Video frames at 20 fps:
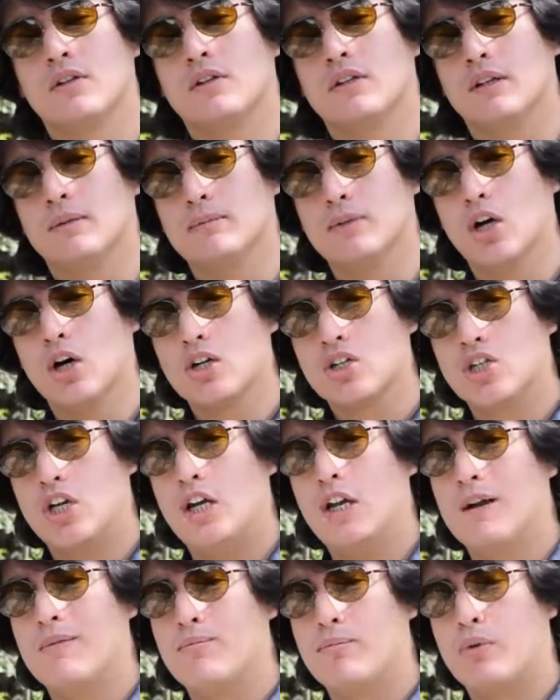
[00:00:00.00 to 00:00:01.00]
the
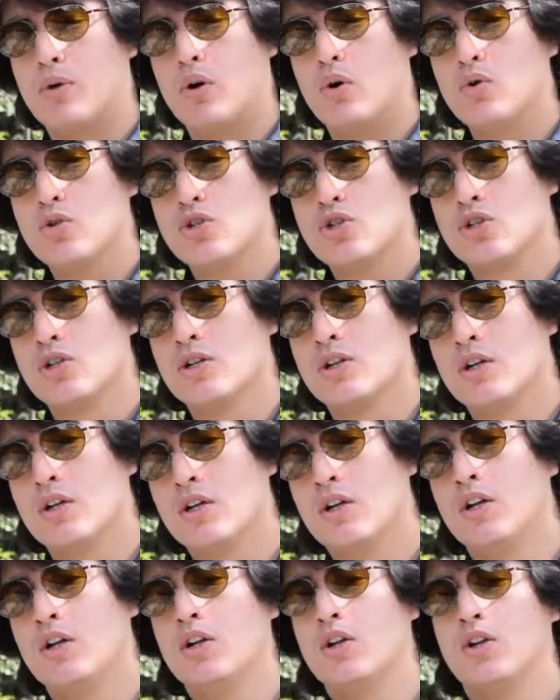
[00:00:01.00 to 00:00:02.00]
blockchain approach
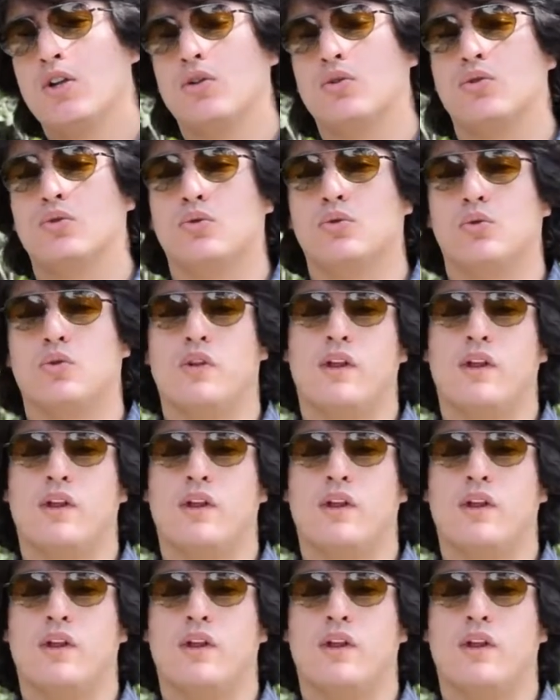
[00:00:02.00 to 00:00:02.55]
to